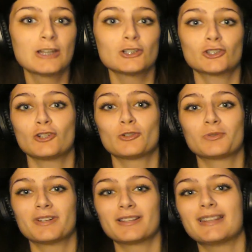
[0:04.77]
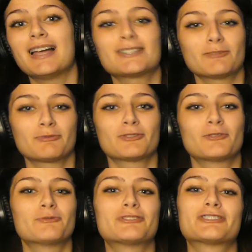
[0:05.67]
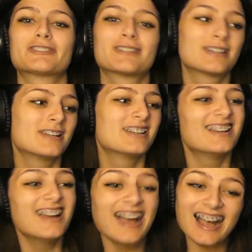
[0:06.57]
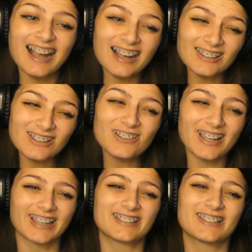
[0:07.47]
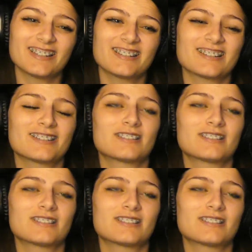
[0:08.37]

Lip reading: So, last episode was a little hectic.